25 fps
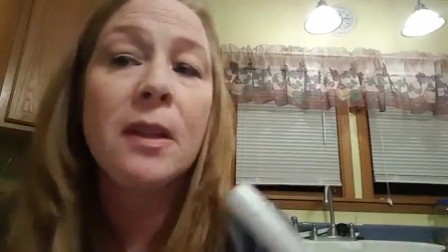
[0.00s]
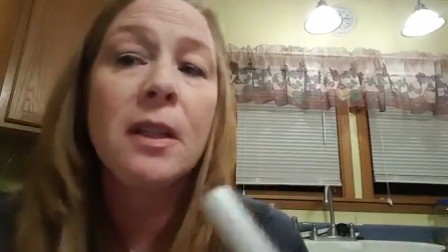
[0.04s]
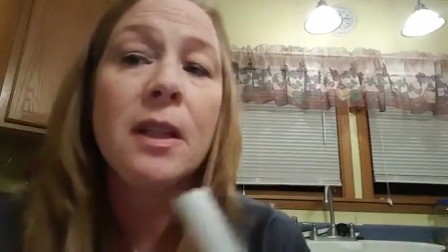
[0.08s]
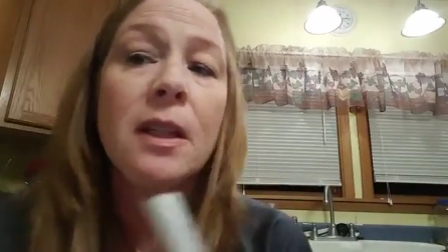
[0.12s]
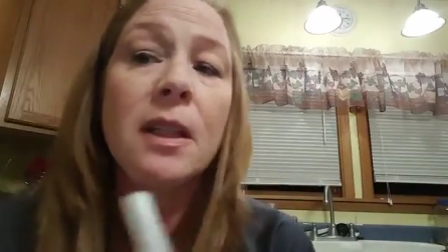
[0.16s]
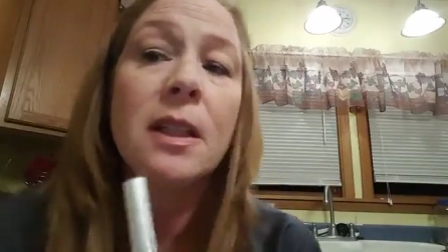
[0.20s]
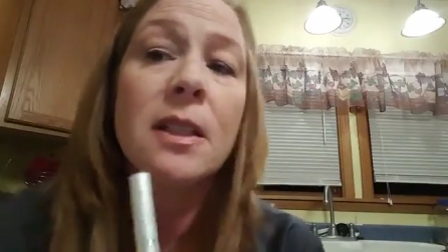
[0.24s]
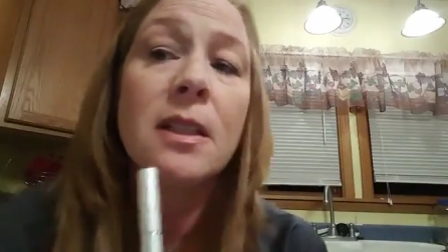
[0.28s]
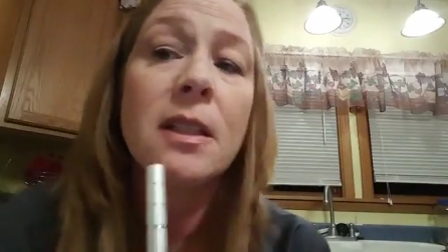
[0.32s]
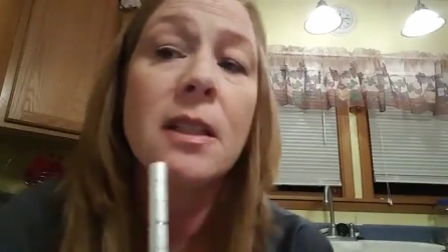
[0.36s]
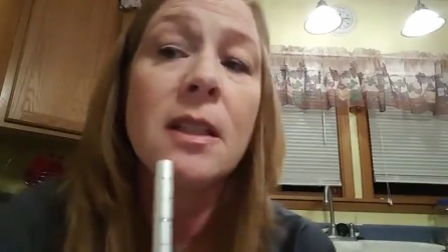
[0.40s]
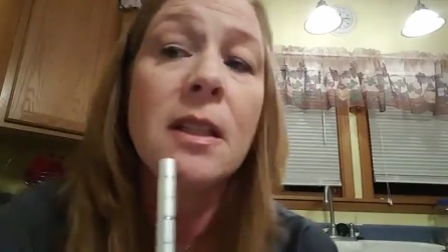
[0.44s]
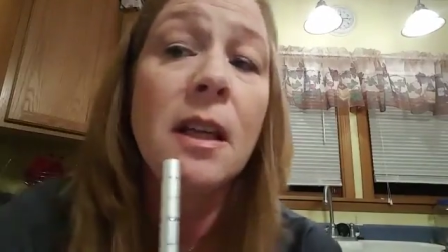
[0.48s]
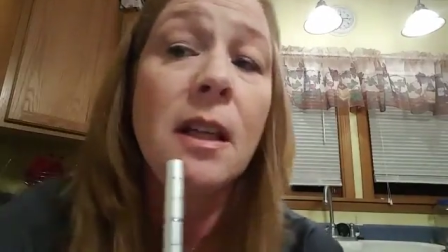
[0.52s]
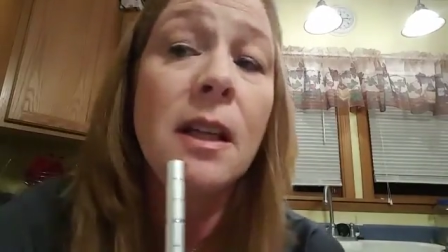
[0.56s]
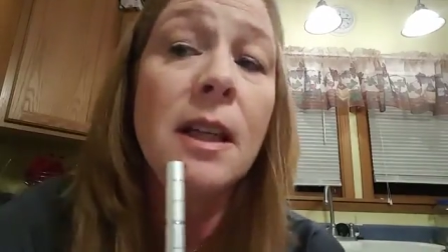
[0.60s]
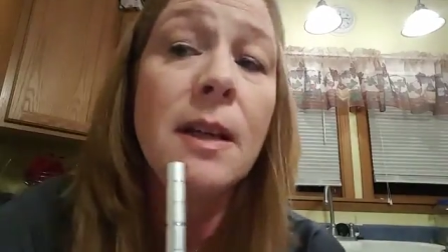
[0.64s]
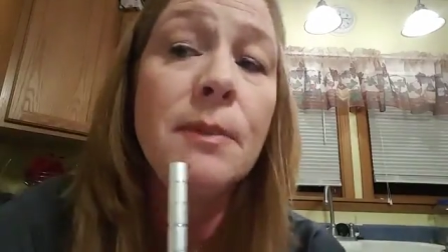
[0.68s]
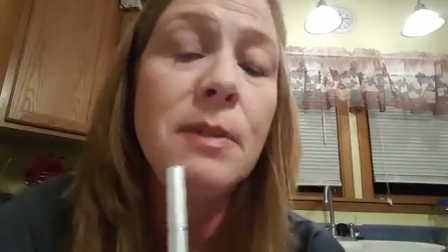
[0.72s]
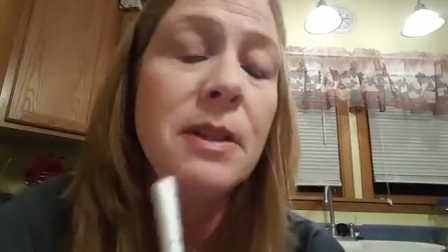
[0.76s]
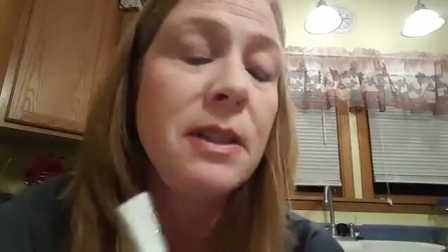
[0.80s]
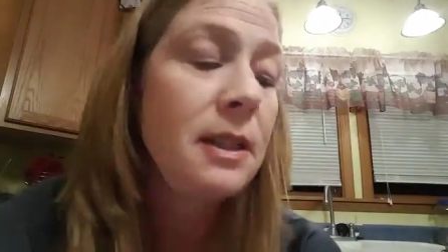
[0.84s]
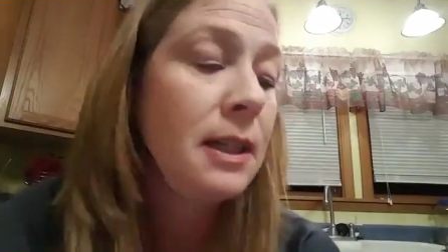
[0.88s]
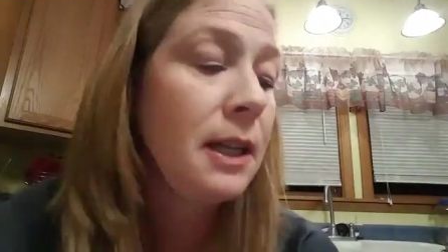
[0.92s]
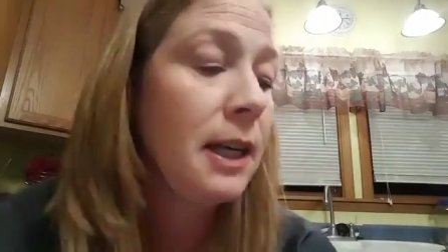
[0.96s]
this is the
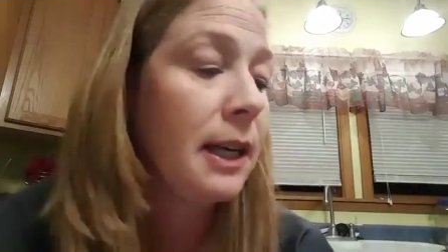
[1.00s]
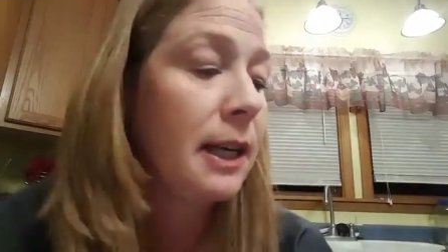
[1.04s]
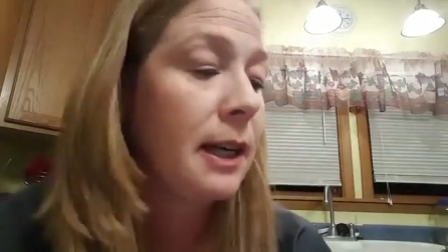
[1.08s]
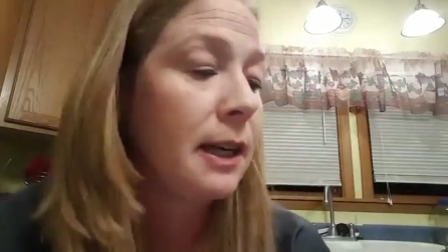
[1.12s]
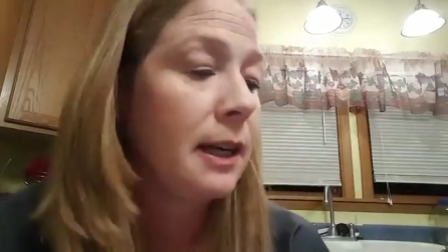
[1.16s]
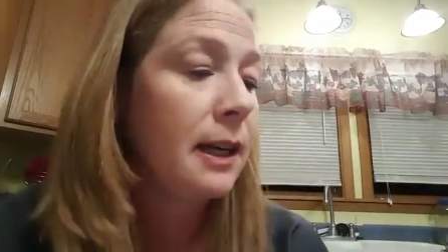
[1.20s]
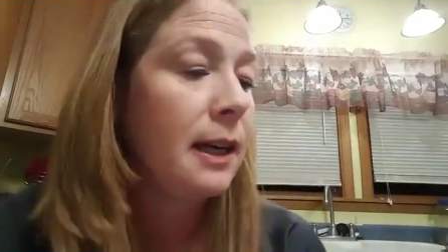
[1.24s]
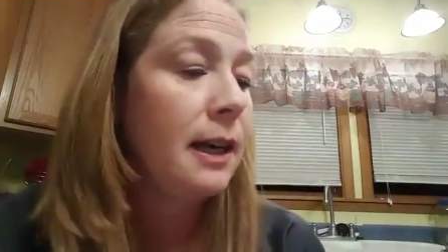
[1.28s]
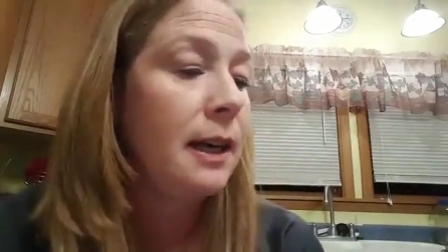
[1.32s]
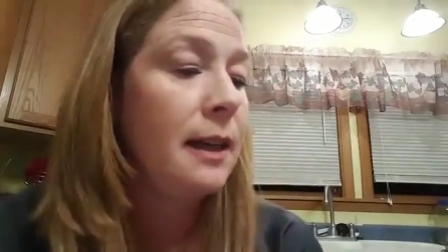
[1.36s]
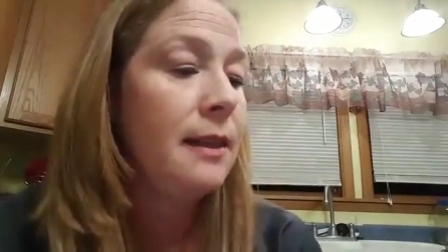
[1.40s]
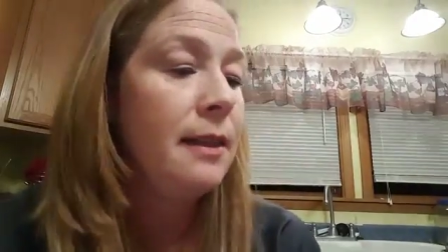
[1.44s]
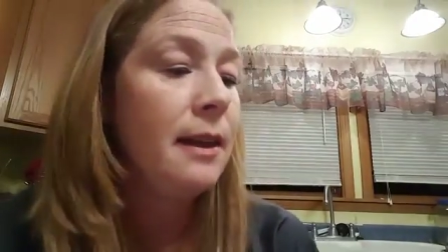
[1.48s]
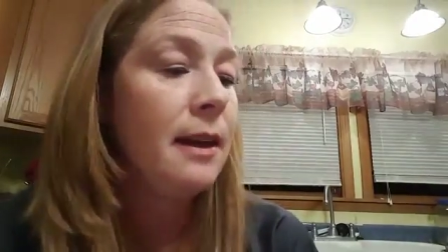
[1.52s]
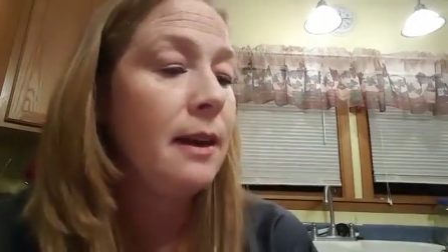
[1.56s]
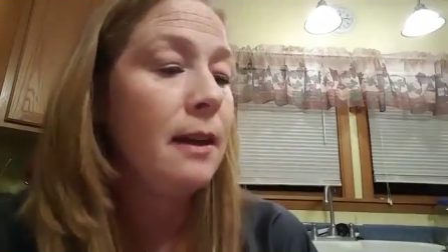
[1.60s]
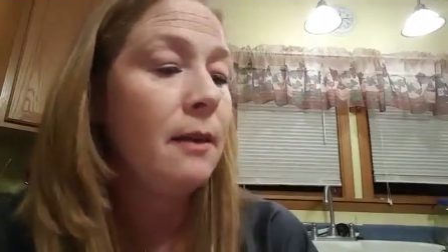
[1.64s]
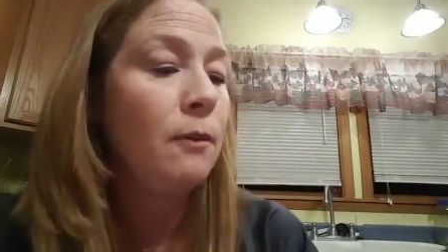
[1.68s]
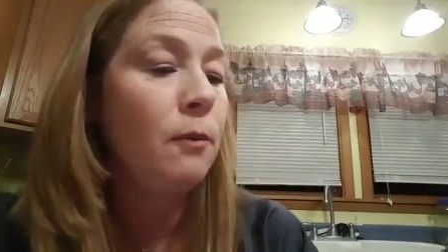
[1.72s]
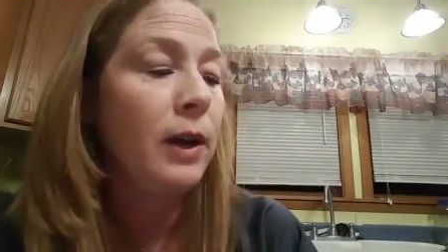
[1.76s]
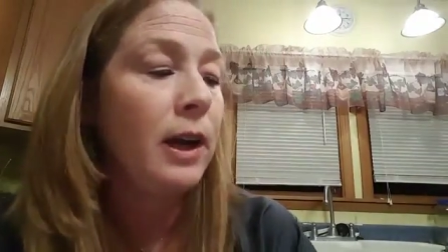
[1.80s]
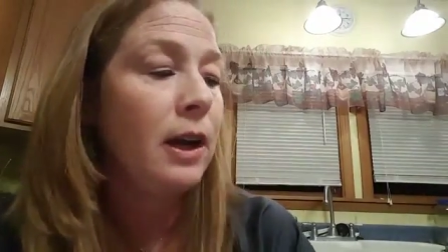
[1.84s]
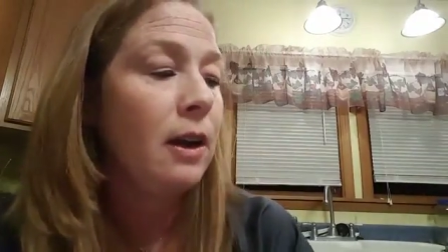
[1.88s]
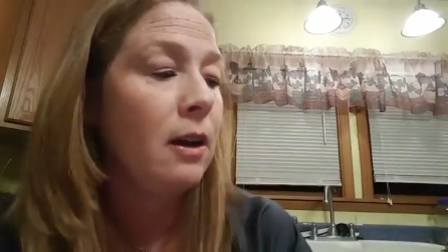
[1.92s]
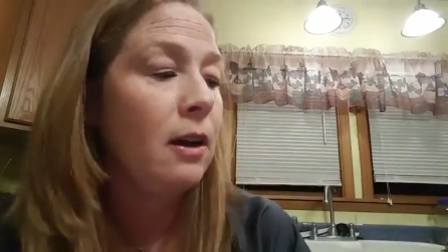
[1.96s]
lipstick, and then
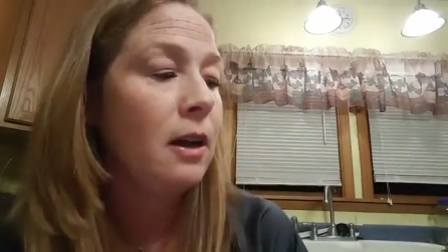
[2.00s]
we are